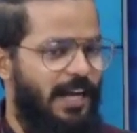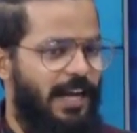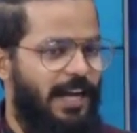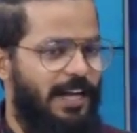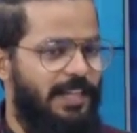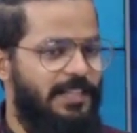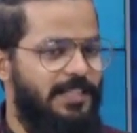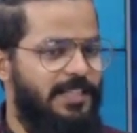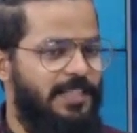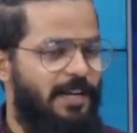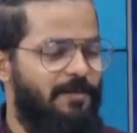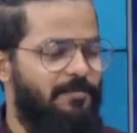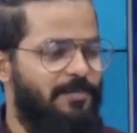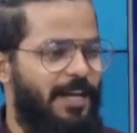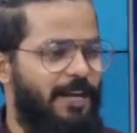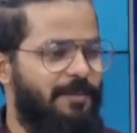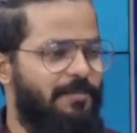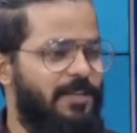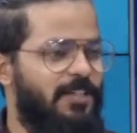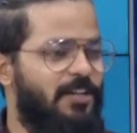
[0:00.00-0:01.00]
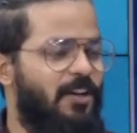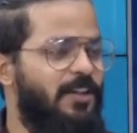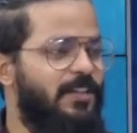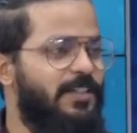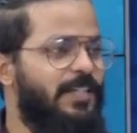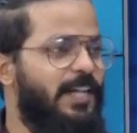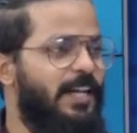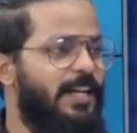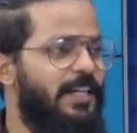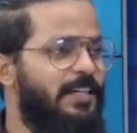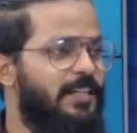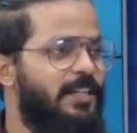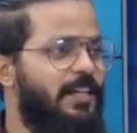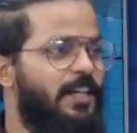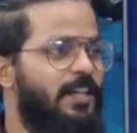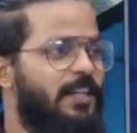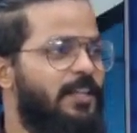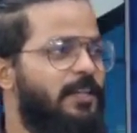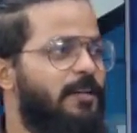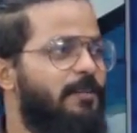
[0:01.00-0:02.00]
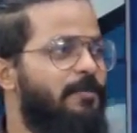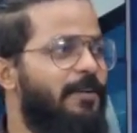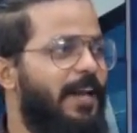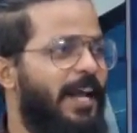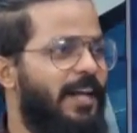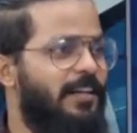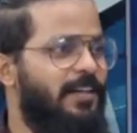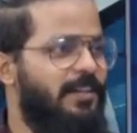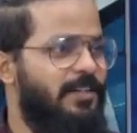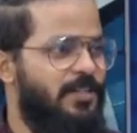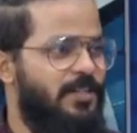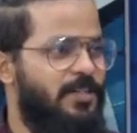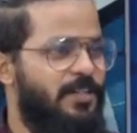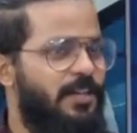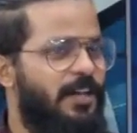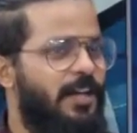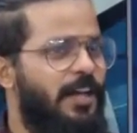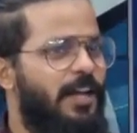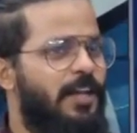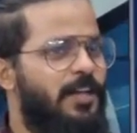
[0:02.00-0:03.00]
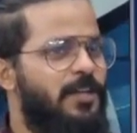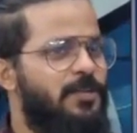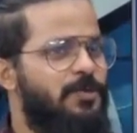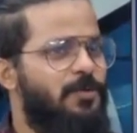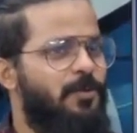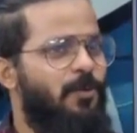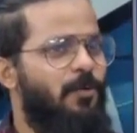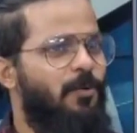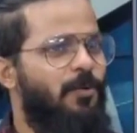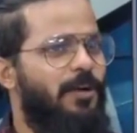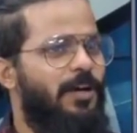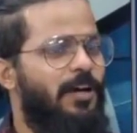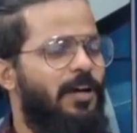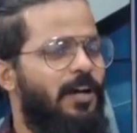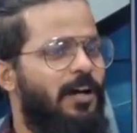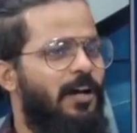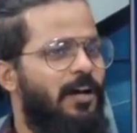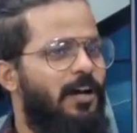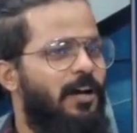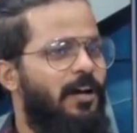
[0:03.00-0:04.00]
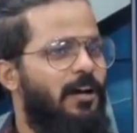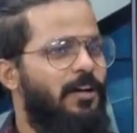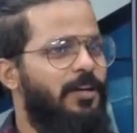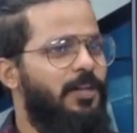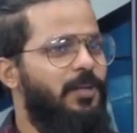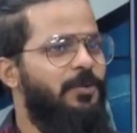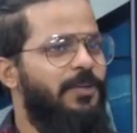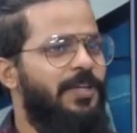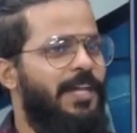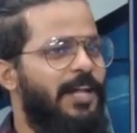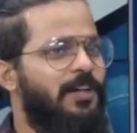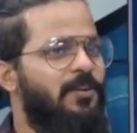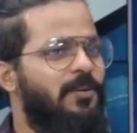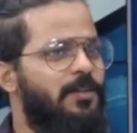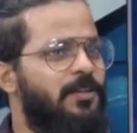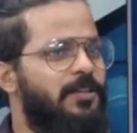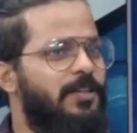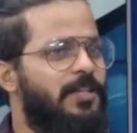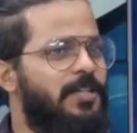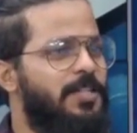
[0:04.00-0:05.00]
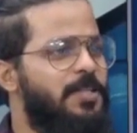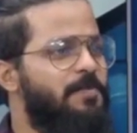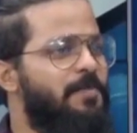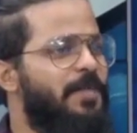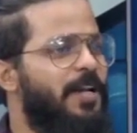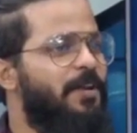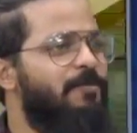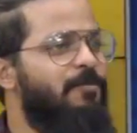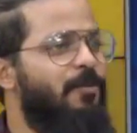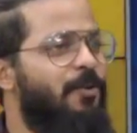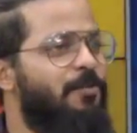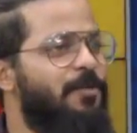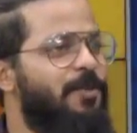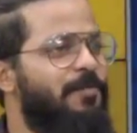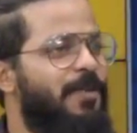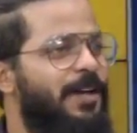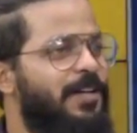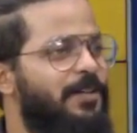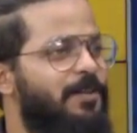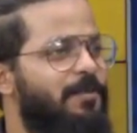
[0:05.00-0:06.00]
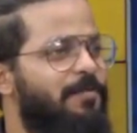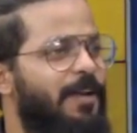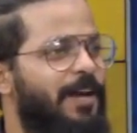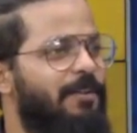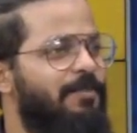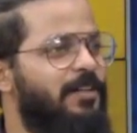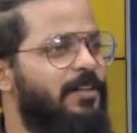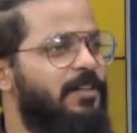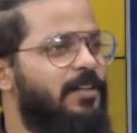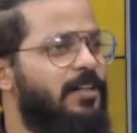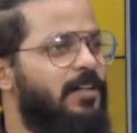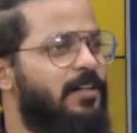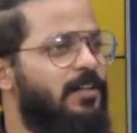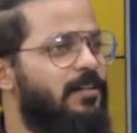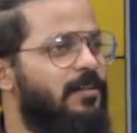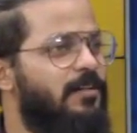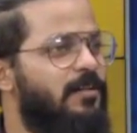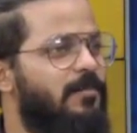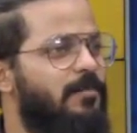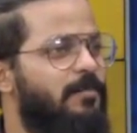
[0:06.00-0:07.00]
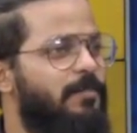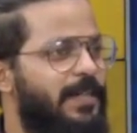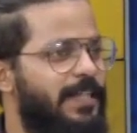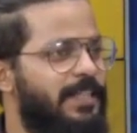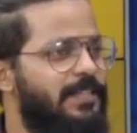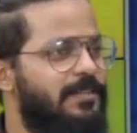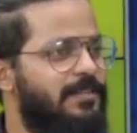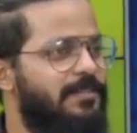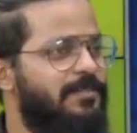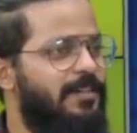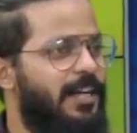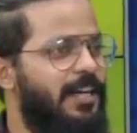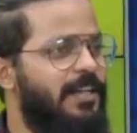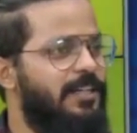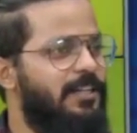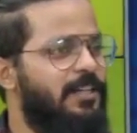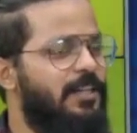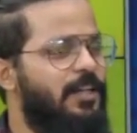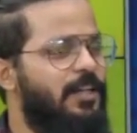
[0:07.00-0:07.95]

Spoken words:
At the same time, it contained the fragrance. So you cannot spray perfume at your private places, right?